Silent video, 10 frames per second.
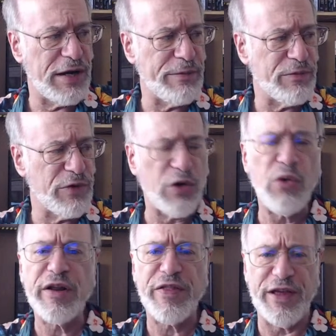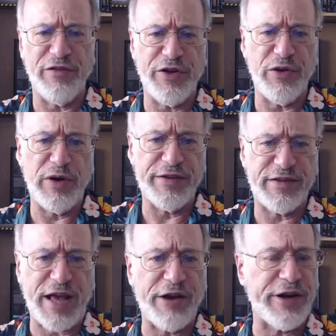recording the interview on
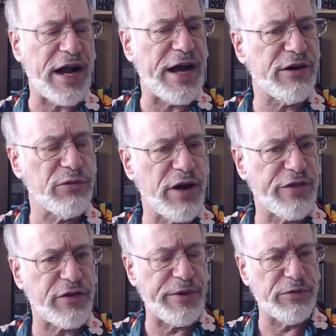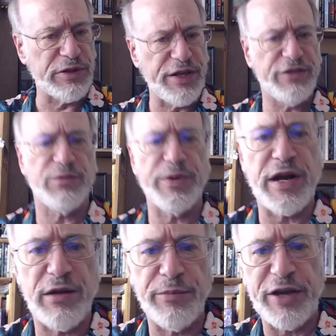Saturday. I don't know when it's going to be released, but
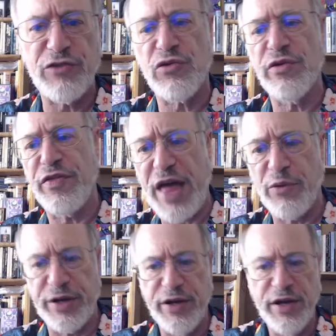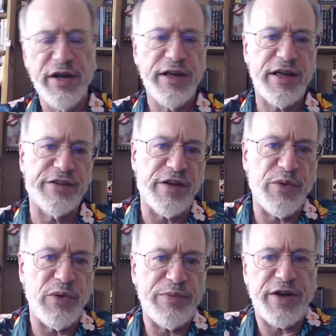I'll make sure that one gets
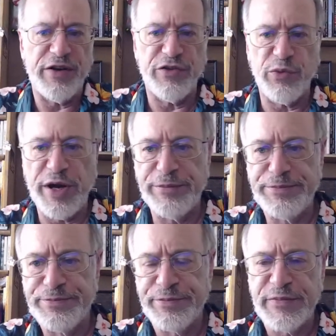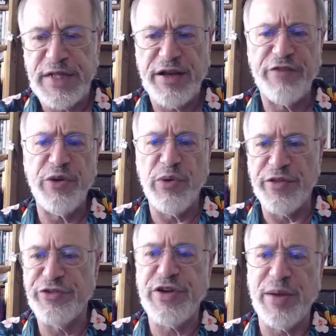on the website as well. Got a few
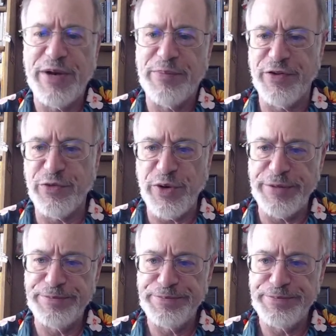others coming up as well.